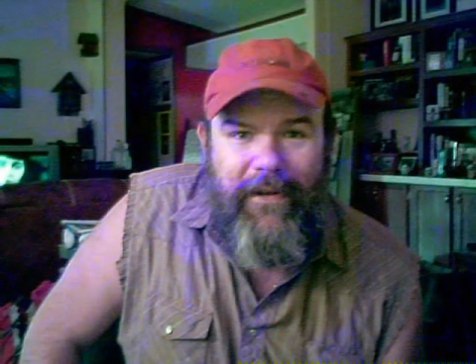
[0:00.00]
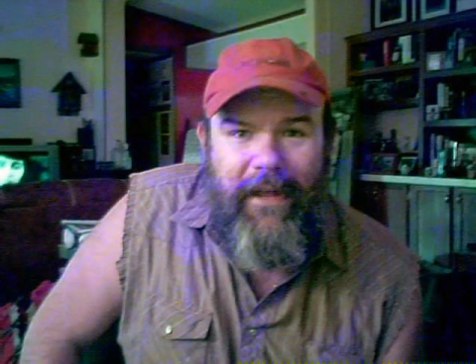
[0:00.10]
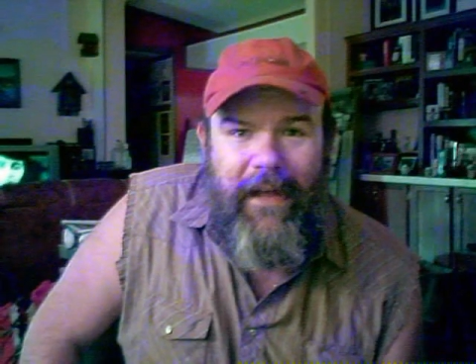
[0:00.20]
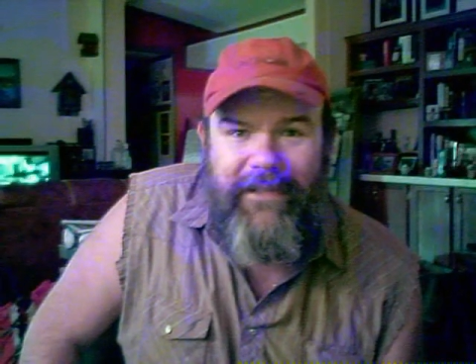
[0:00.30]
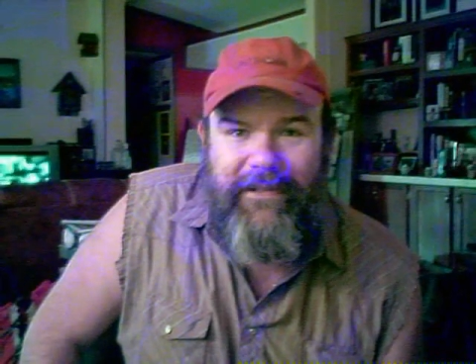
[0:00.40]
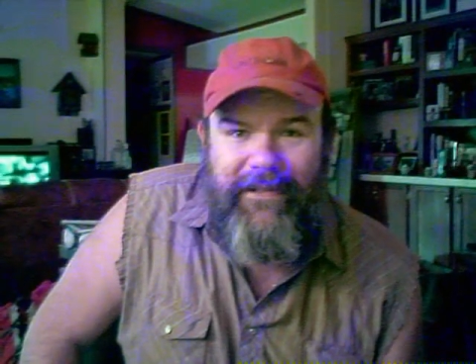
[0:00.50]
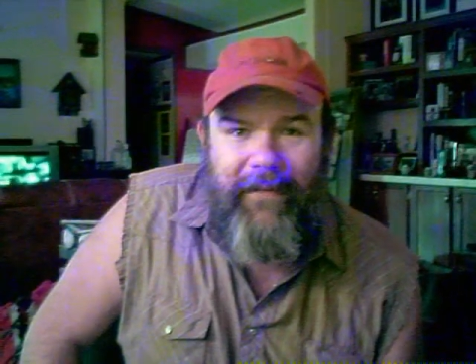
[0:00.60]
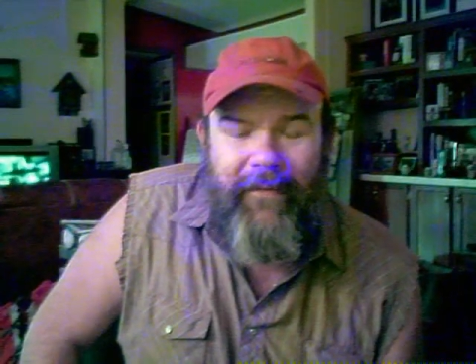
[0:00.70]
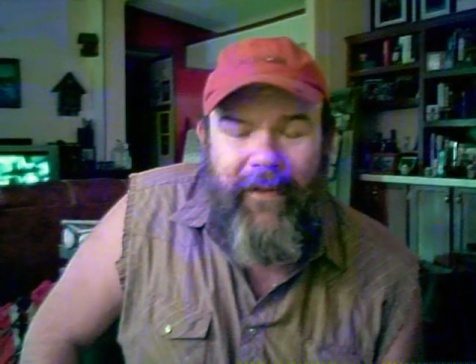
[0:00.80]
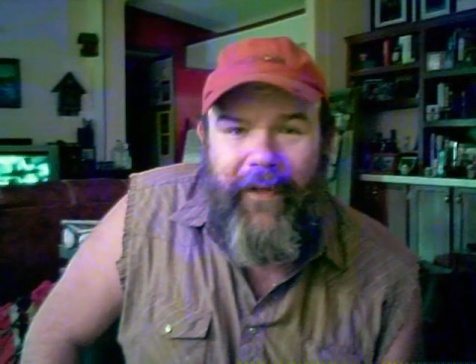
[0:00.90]
that's just
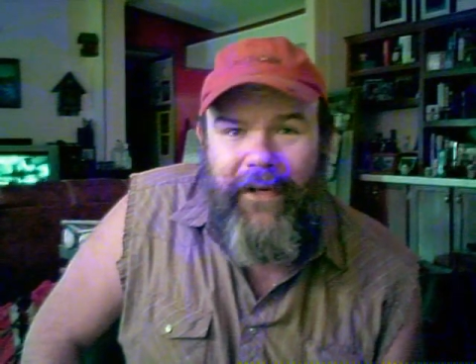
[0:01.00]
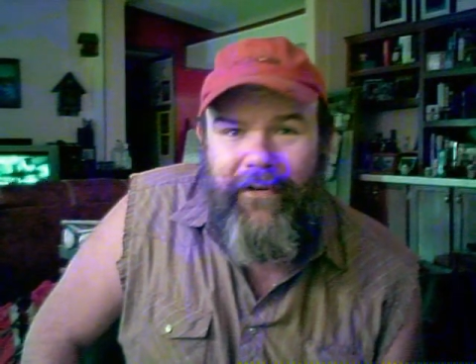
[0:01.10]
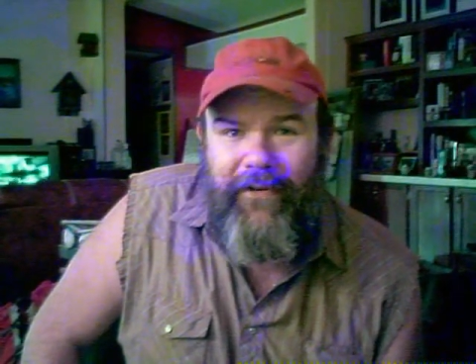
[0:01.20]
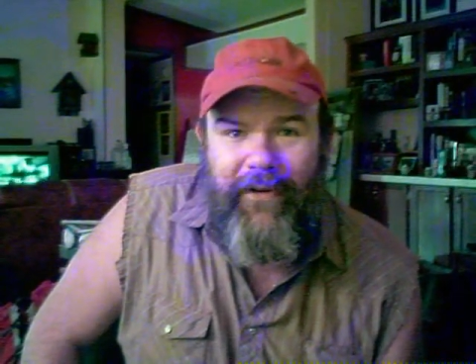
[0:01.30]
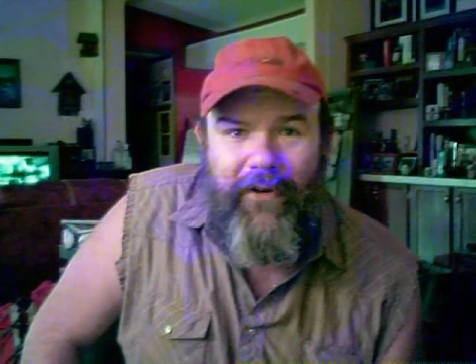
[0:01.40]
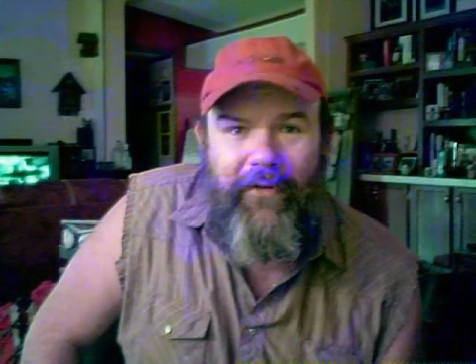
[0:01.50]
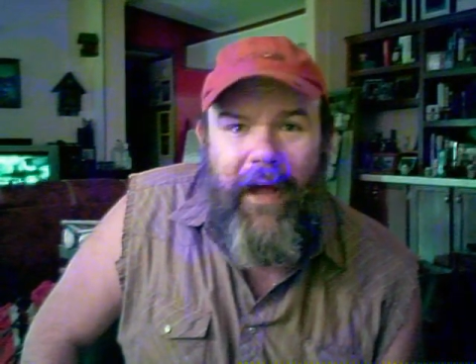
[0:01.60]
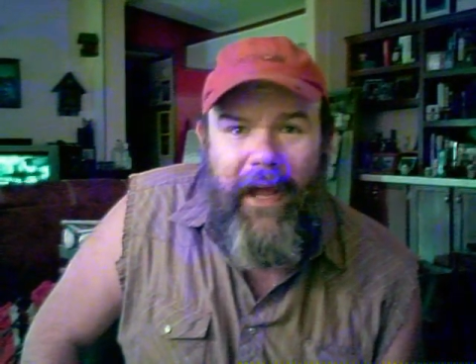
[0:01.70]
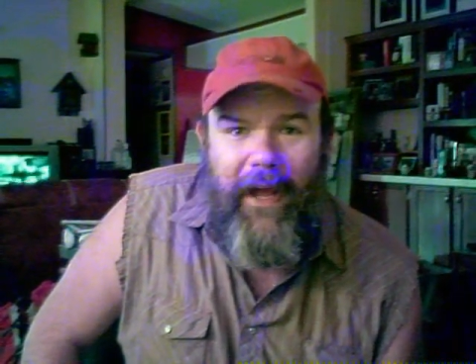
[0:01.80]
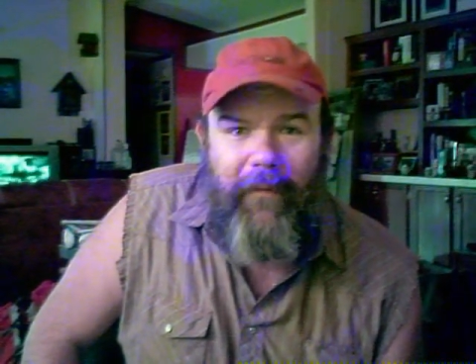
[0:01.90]
some of the things you can do to
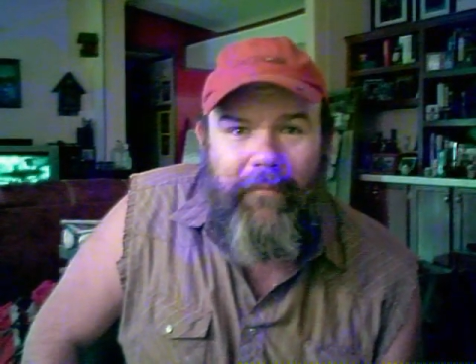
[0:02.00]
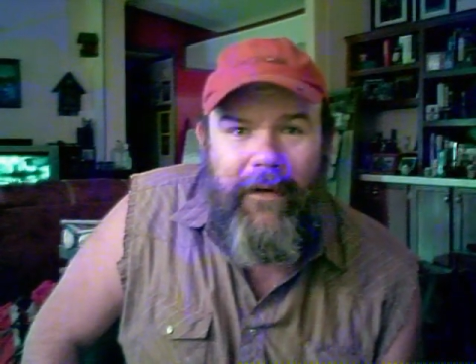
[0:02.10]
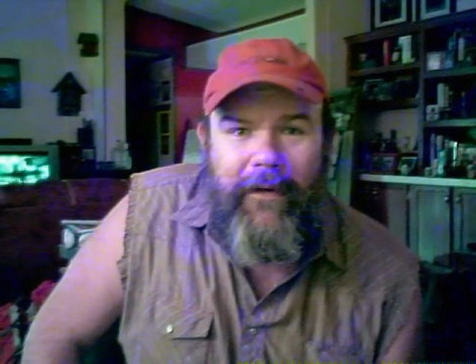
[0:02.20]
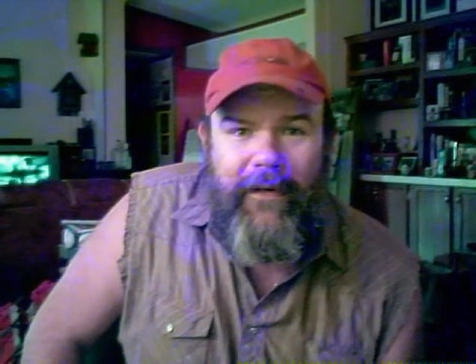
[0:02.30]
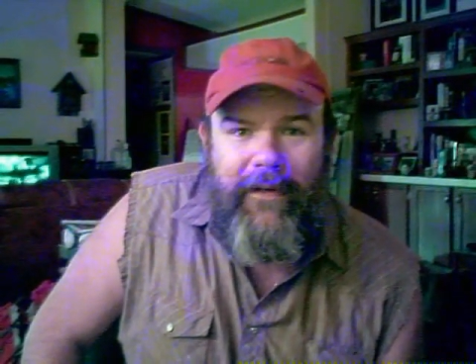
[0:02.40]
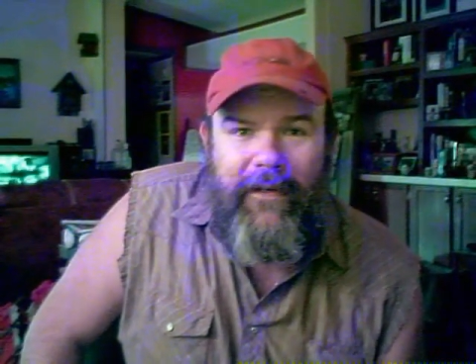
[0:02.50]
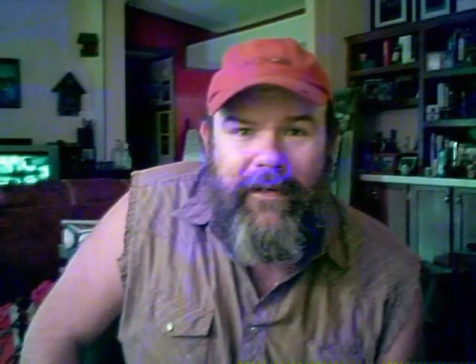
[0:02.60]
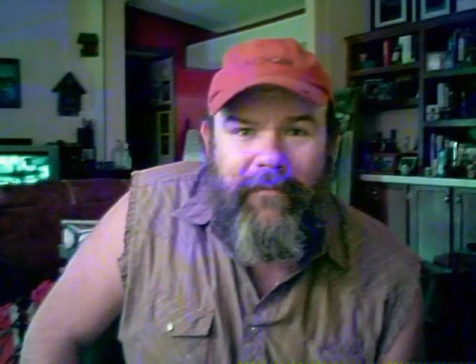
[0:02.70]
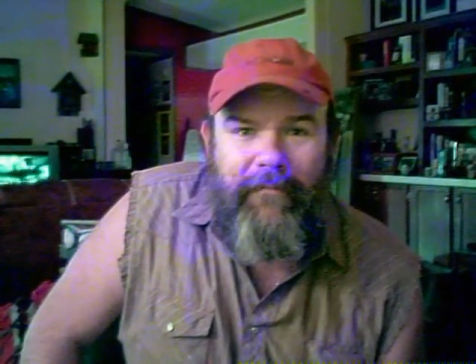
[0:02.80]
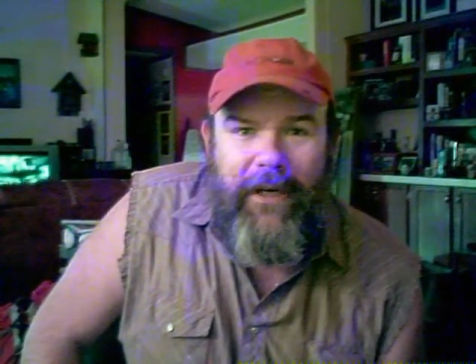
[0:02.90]
help,
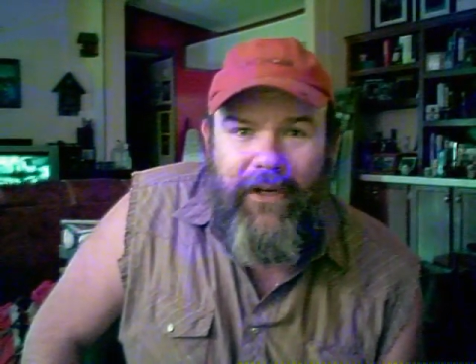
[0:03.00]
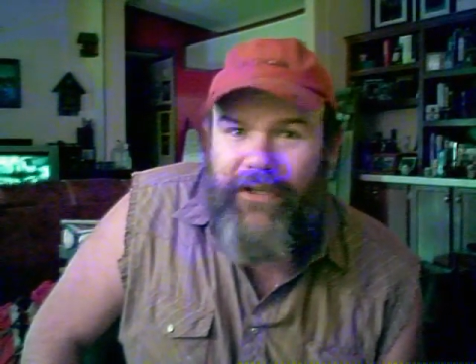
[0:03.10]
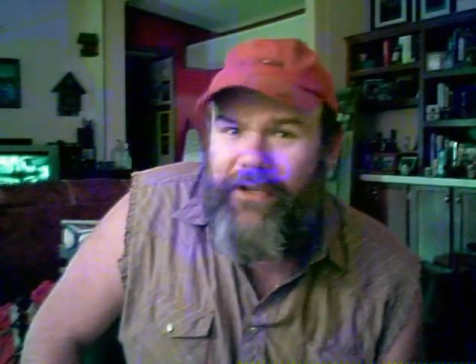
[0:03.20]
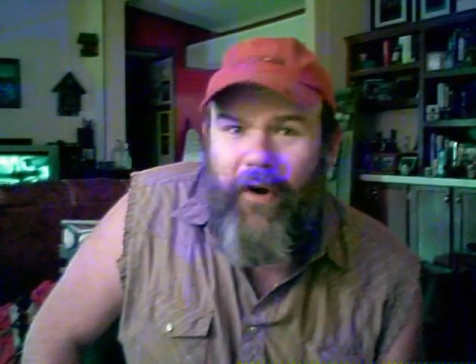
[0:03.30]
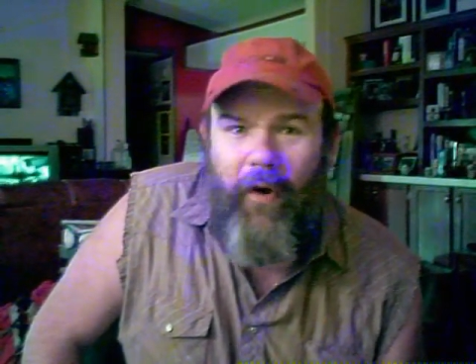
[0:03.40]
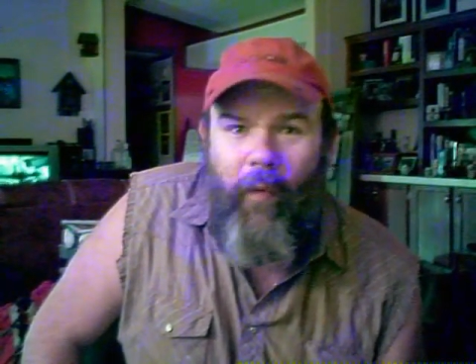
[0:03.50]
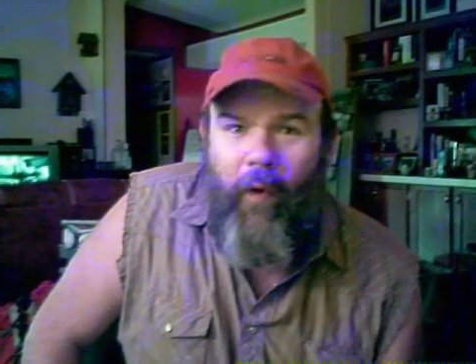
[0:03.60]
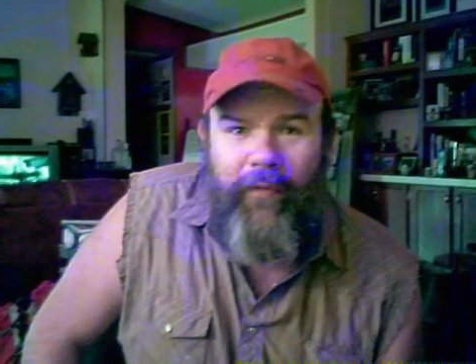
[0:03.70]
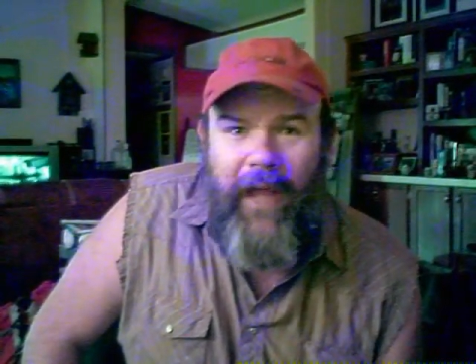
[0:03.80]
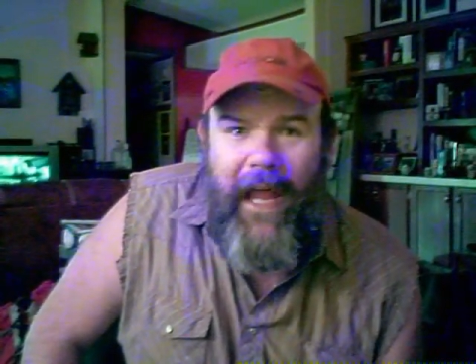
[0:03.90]
because you don't
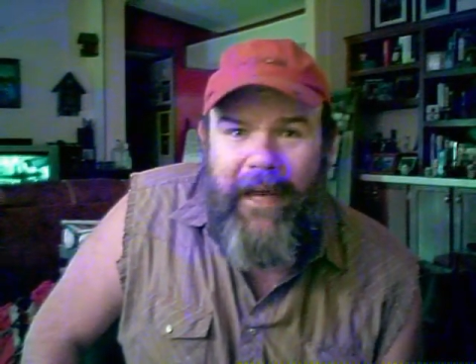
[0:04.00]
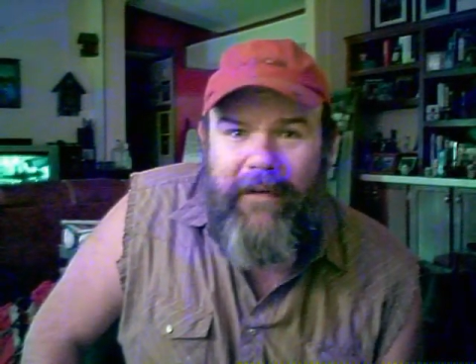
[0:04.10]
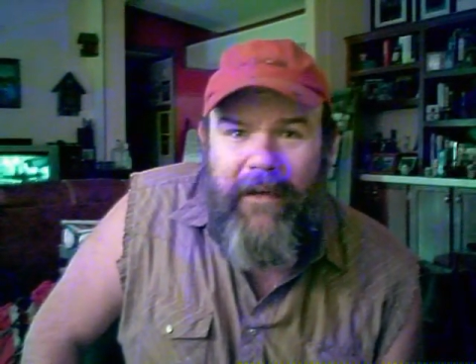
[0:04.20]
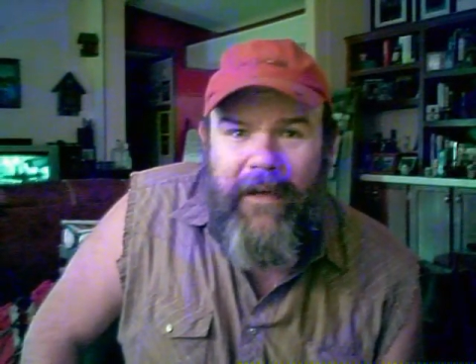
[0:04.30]
want that.